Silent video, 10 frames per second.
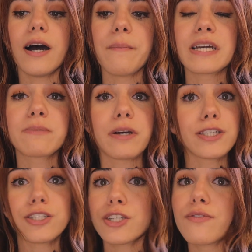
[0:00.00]

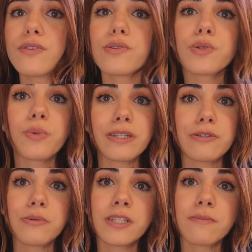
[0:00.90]
expect interviews, when
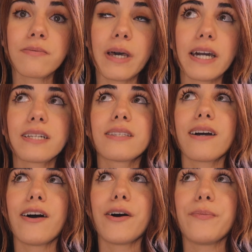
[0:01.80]
to expect
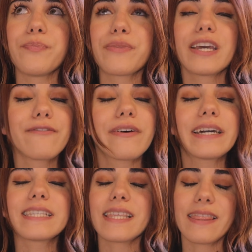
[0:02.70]

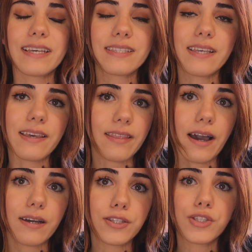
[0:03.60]
invites and things like that.